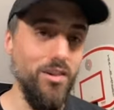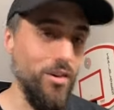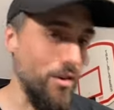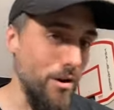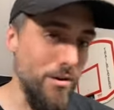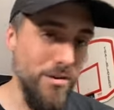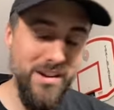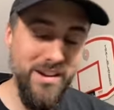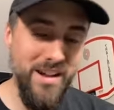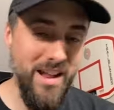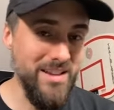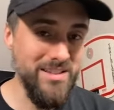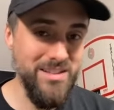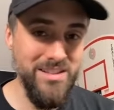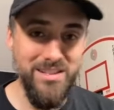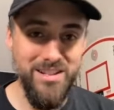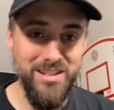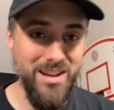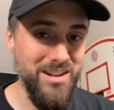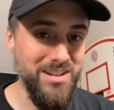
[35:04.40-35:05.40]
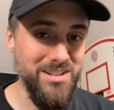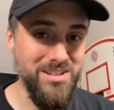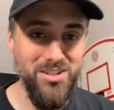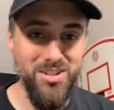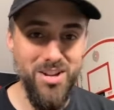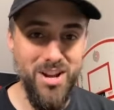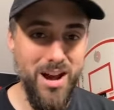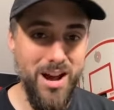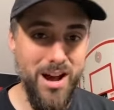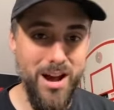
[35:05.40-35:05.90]
Cronin hasn't done his
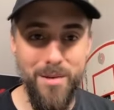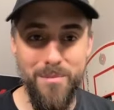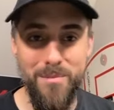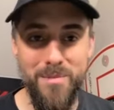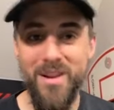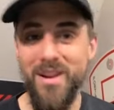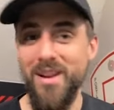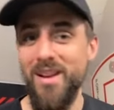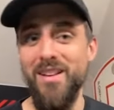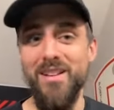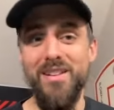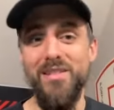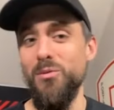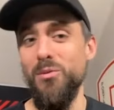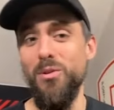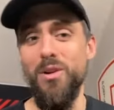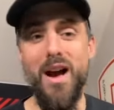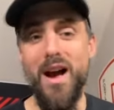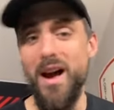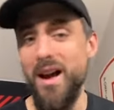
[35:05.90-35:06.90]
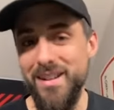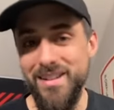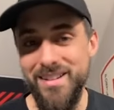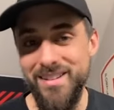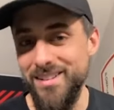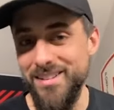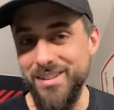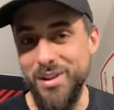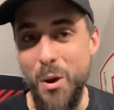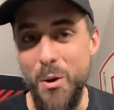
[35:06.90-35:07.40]
job. We're not
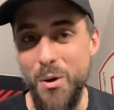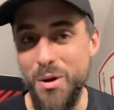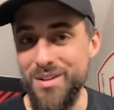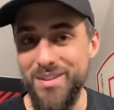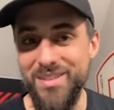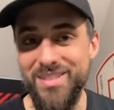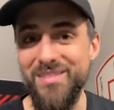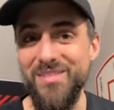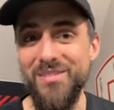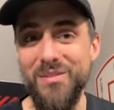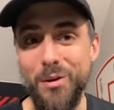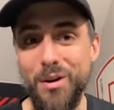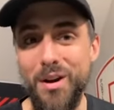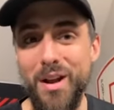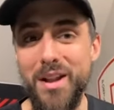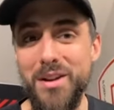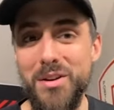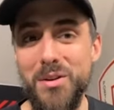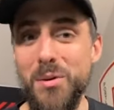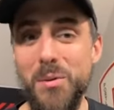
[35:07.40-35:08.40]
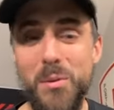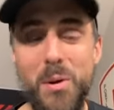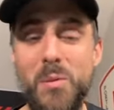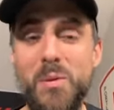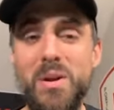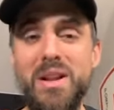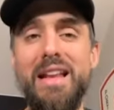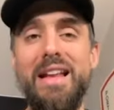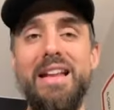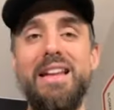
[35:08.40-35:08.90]
doing what
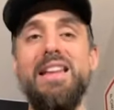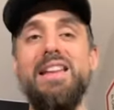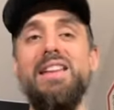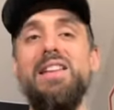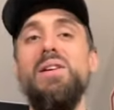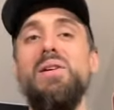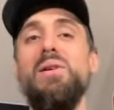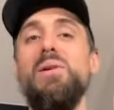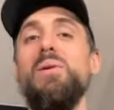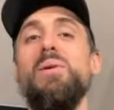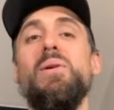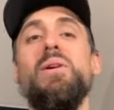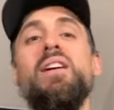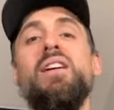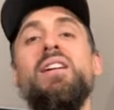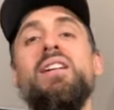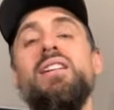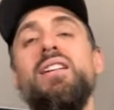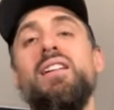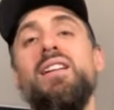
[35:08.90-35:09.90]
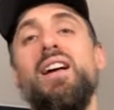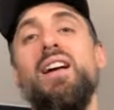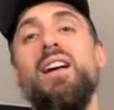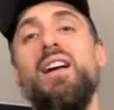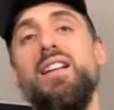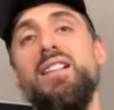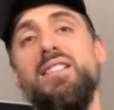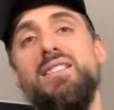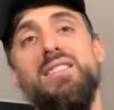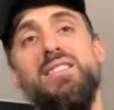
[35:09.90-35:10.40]
we need to do.
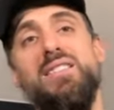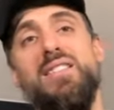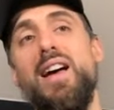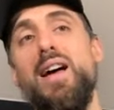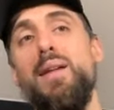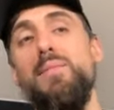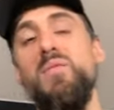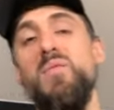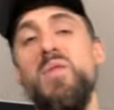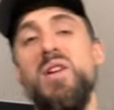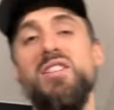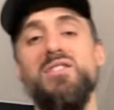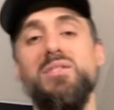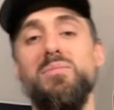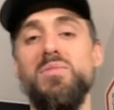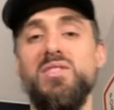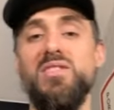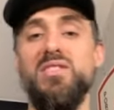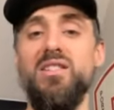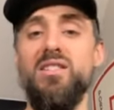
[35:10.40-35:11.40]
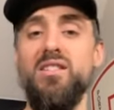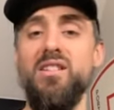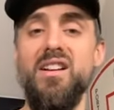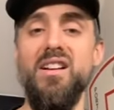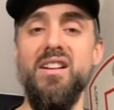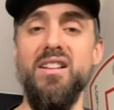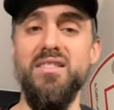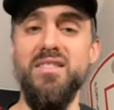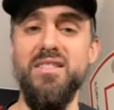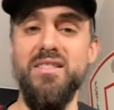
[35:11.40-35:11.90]
It's time to make some
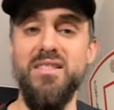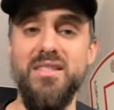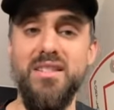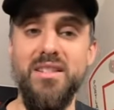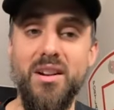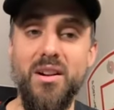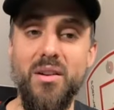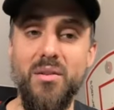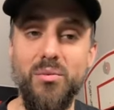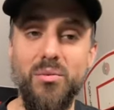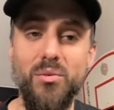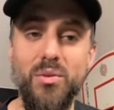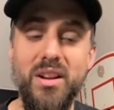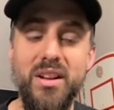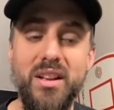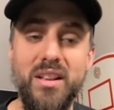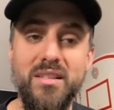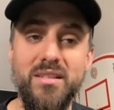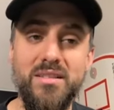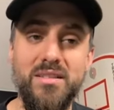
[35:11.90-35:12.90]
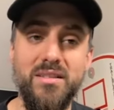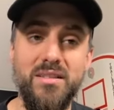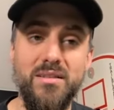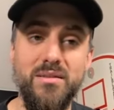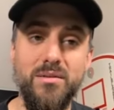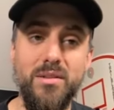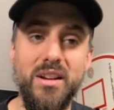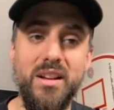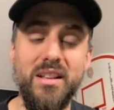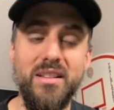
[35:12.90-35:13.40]
serious,
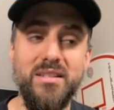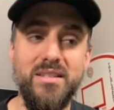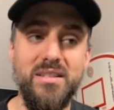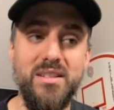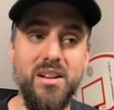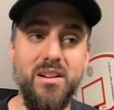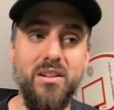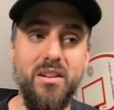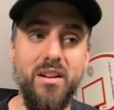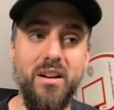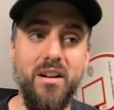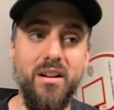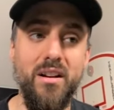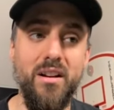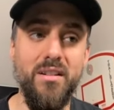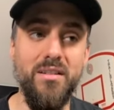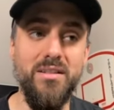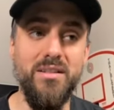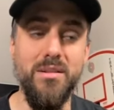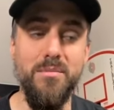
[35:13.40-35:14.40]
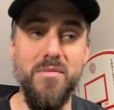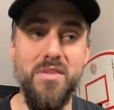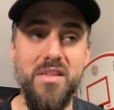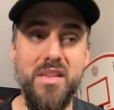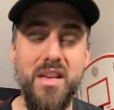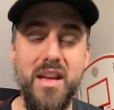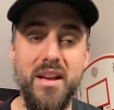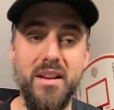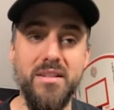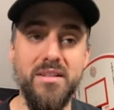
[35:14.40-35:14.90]
reconsider some
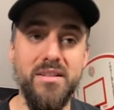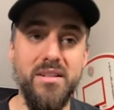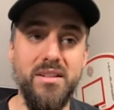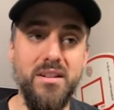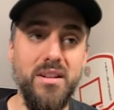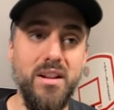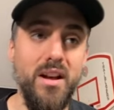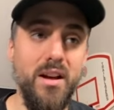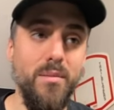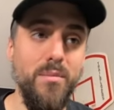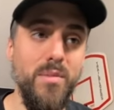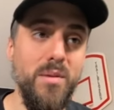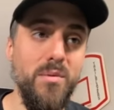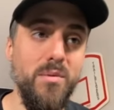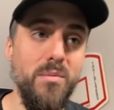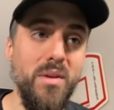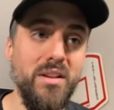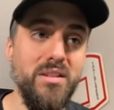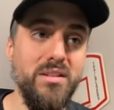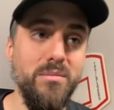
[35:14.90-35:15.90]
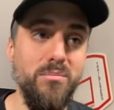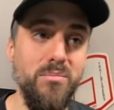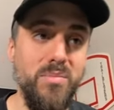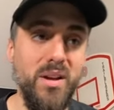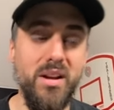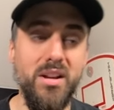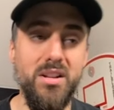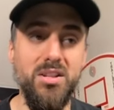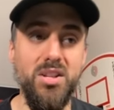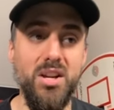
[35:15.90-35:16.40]
things and maybe make some
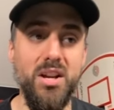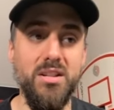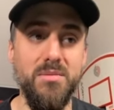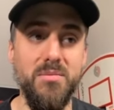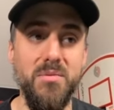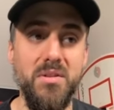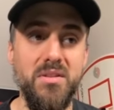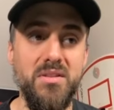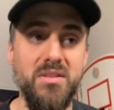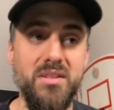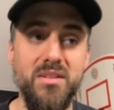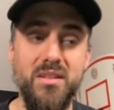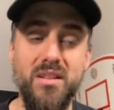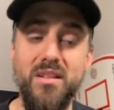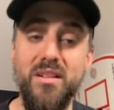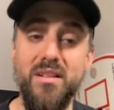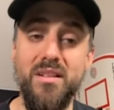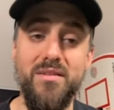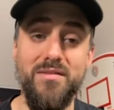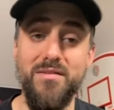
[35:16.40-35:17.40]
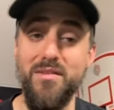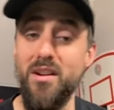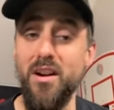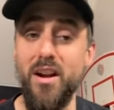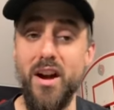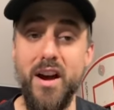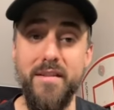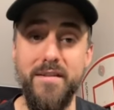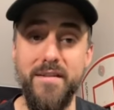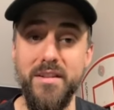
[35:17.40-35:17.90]
big adjustments in the front
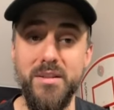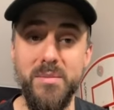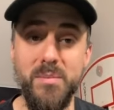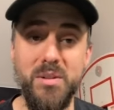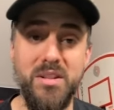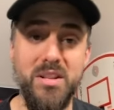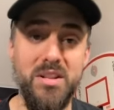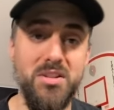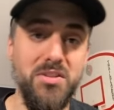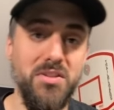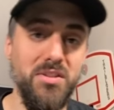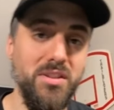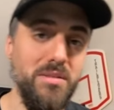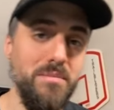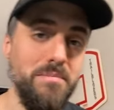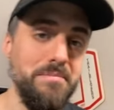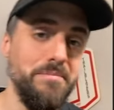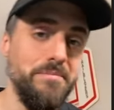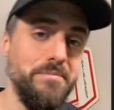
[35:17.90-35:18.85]
office potentially.